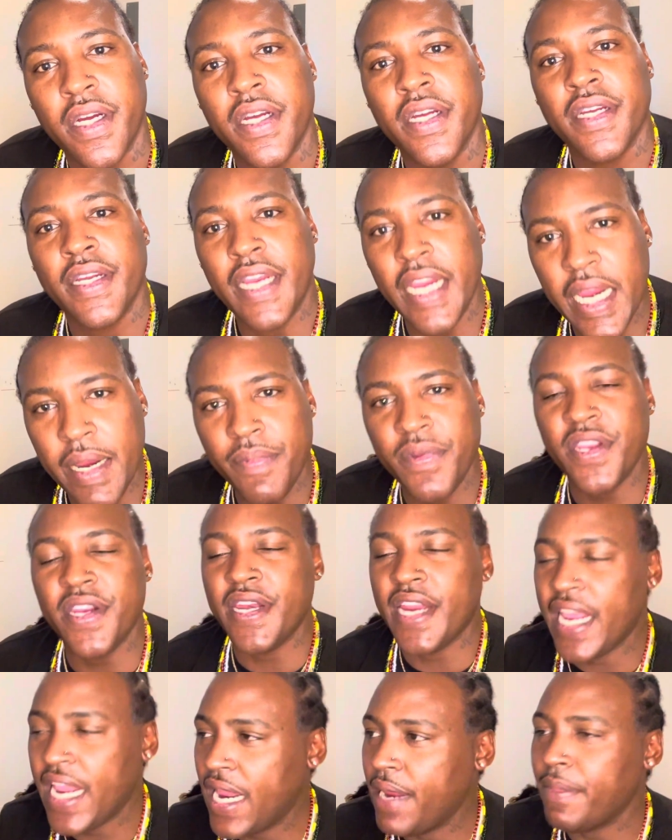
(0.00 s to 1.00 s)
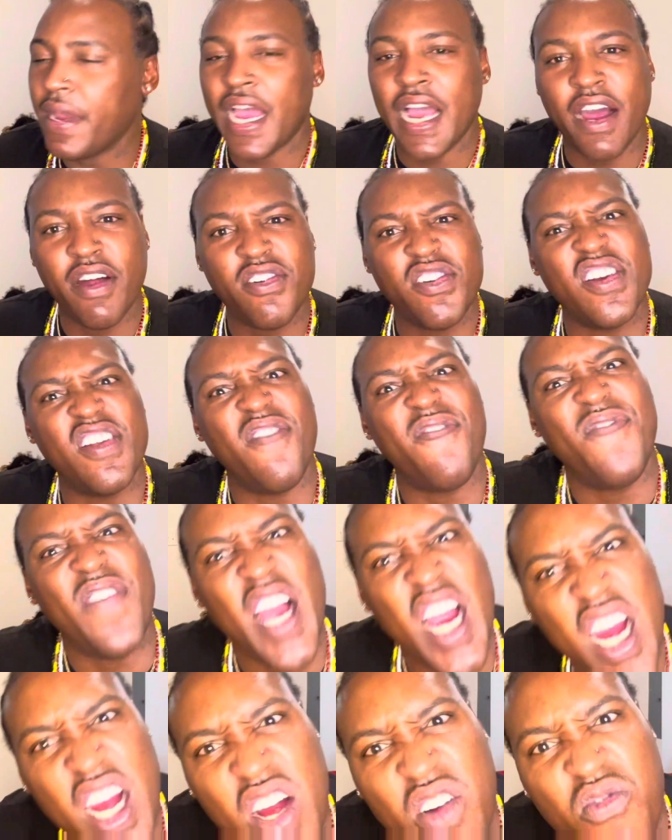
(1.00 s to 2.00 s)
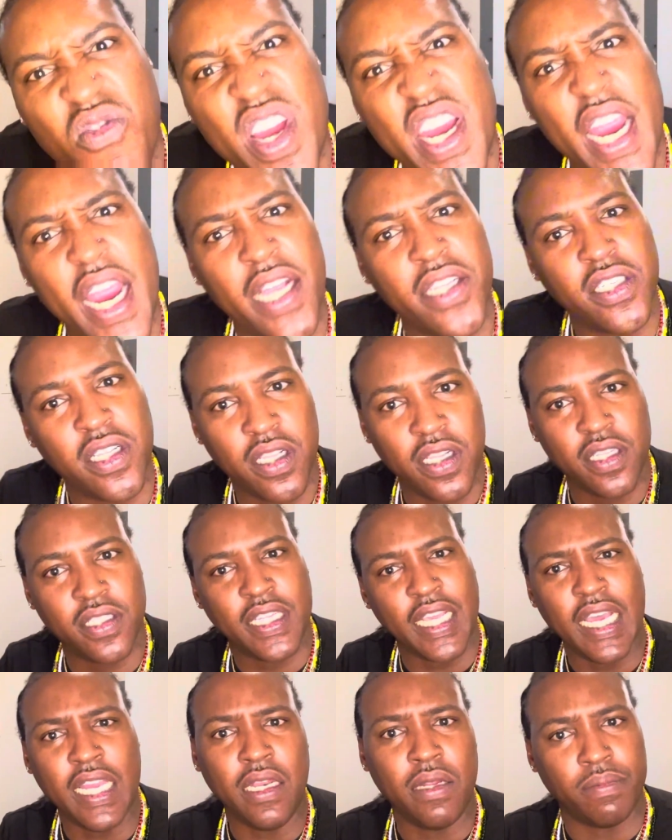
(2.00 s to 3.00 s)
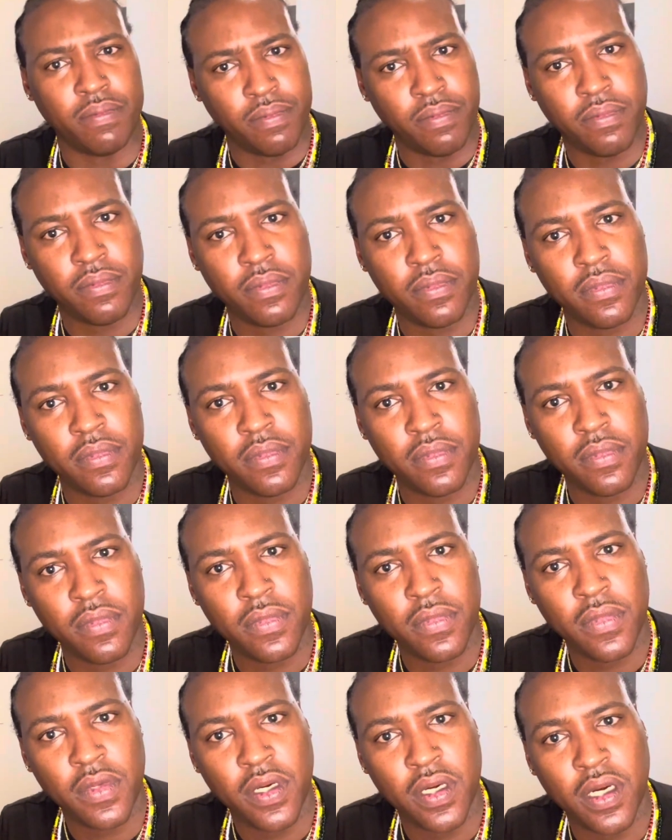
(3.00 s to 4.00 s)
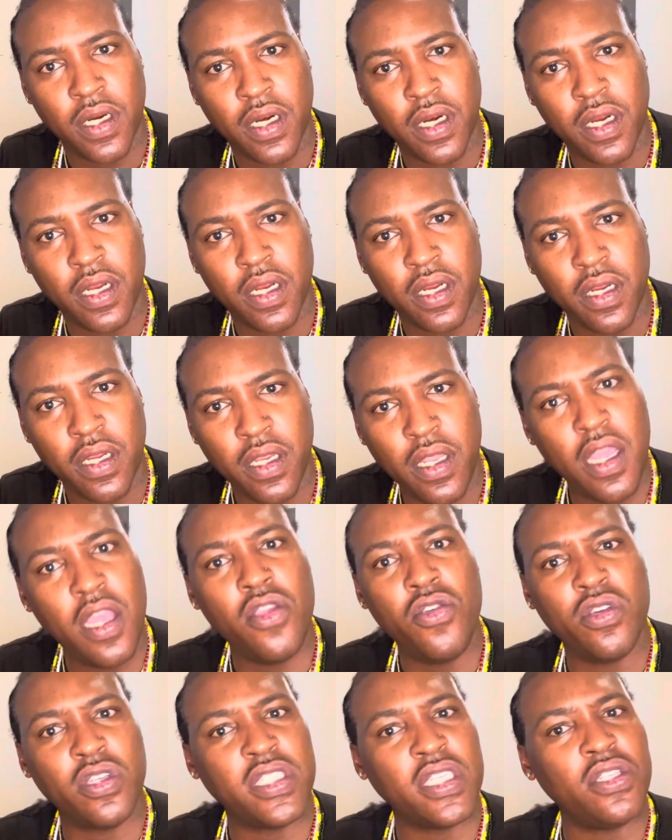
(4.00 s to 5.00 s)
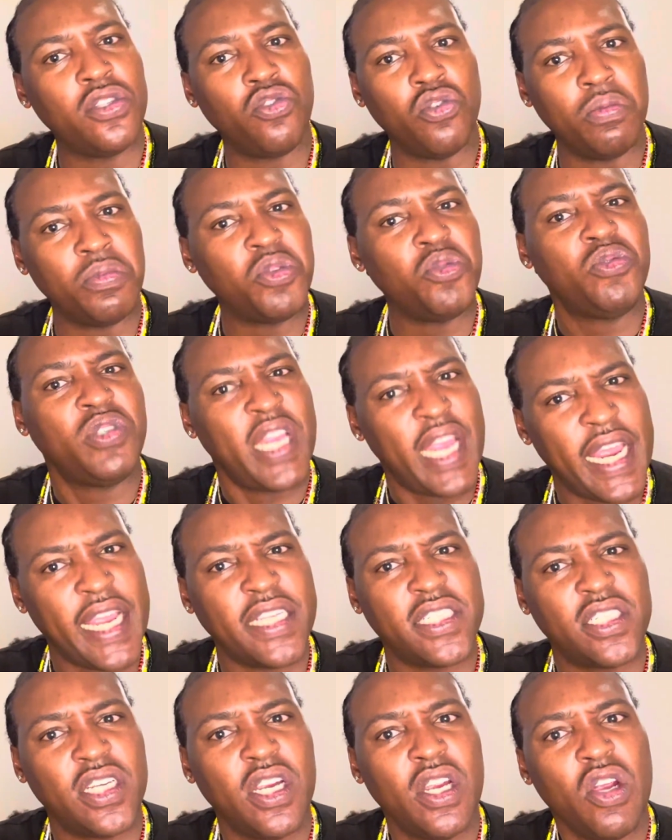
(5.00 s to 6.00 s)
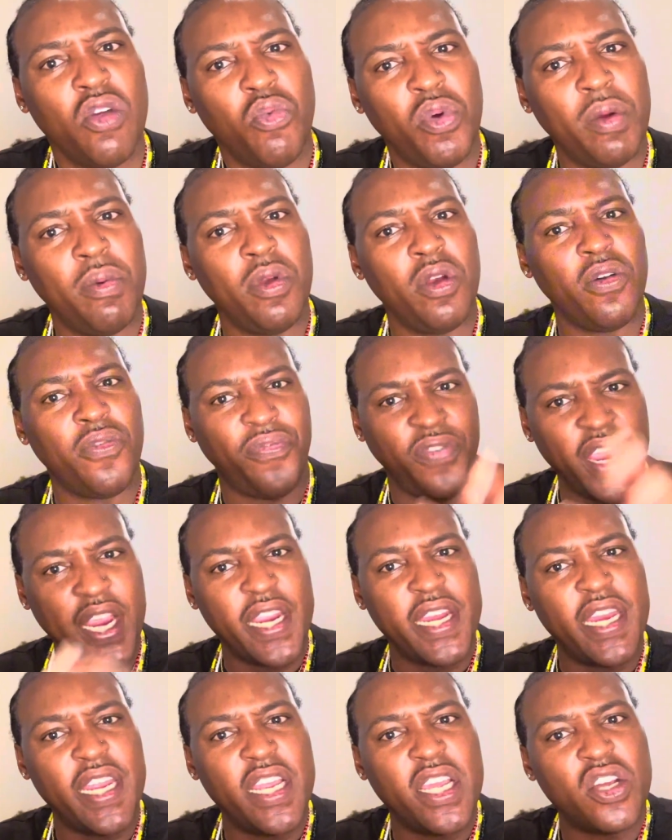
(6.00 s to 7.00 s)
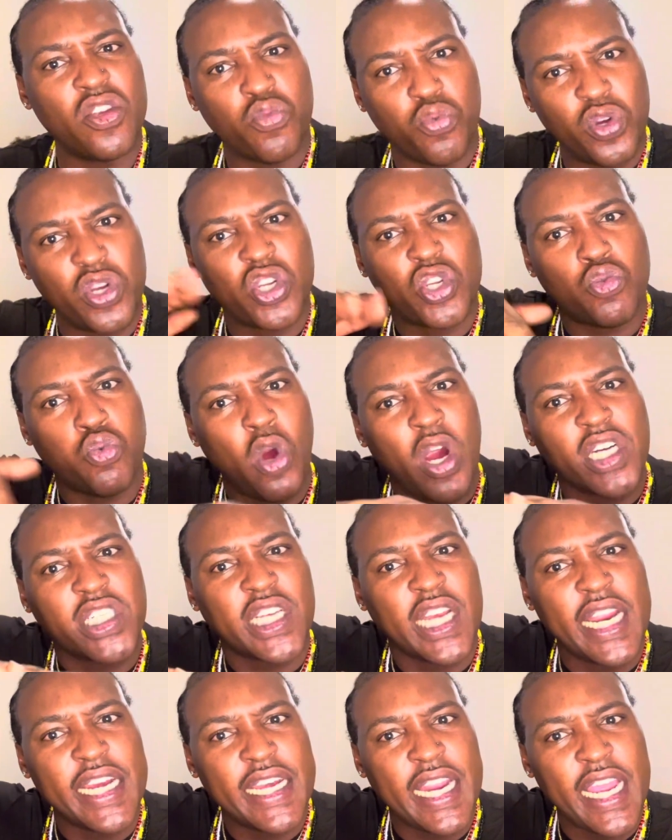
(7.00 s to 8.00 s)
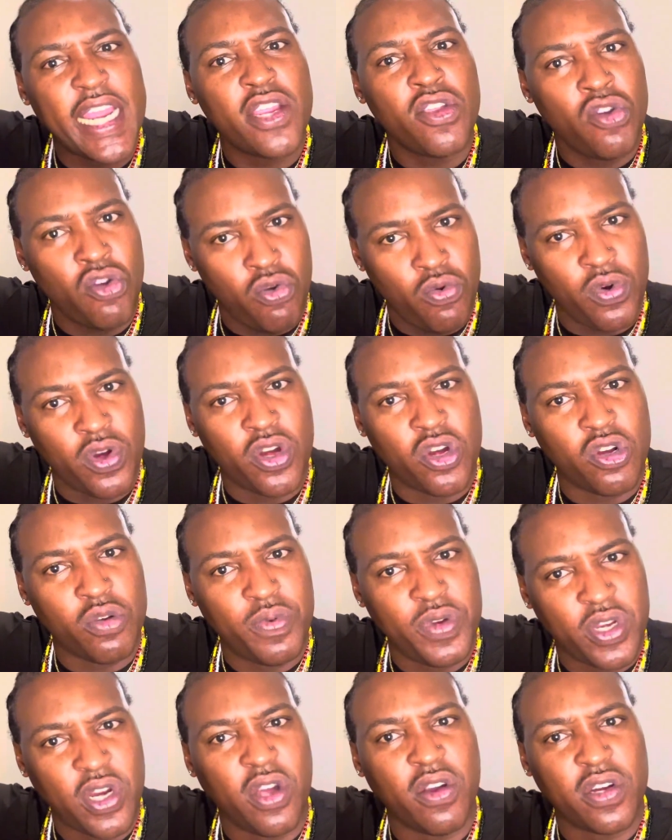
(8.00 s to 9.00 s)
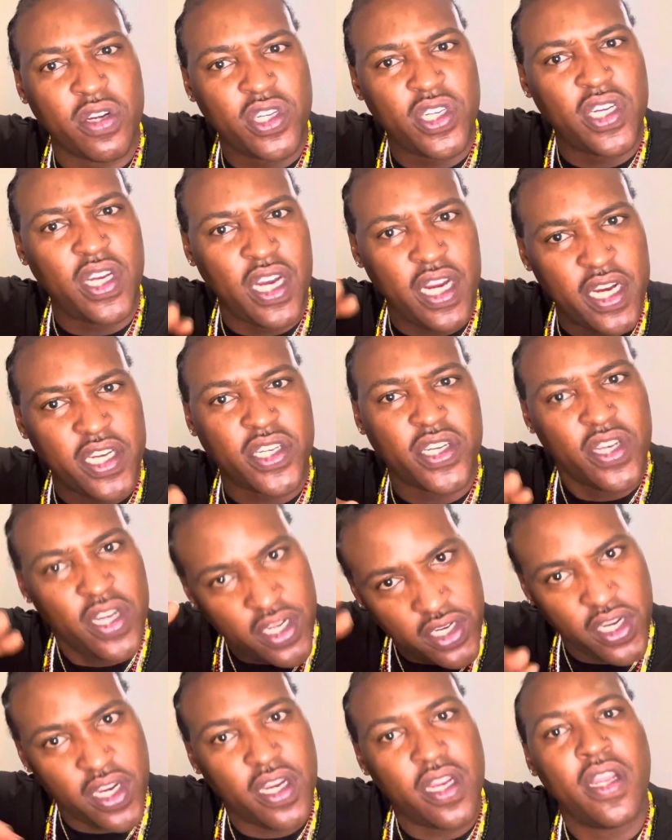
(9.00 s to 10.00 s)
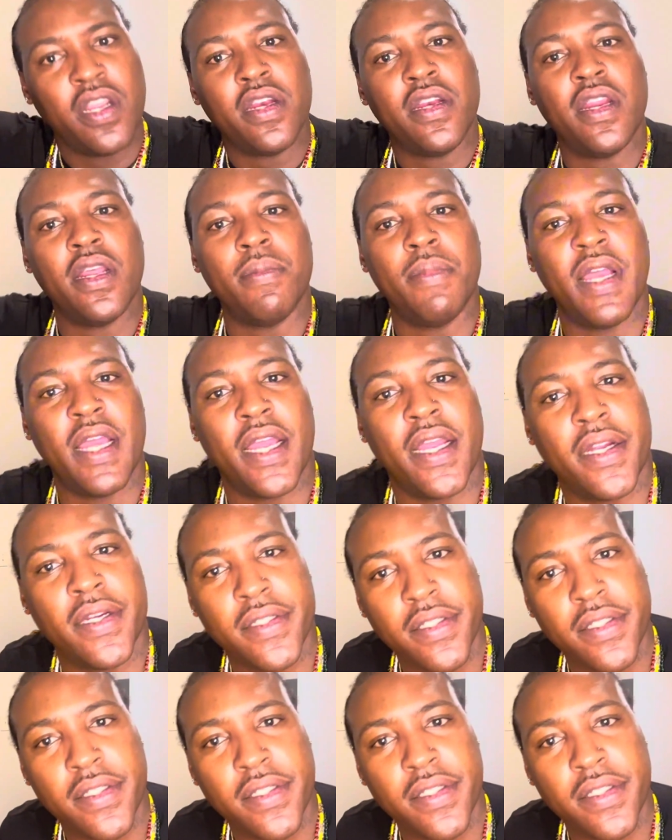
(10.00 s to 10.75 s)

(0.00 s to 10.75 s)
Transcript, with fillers: Keep your name out the fuckery, Angela. Tell him. Yeah, you can send to him through text with them little fingernails with the swatch like that. You know, when girls be talking ish and they say, never mind.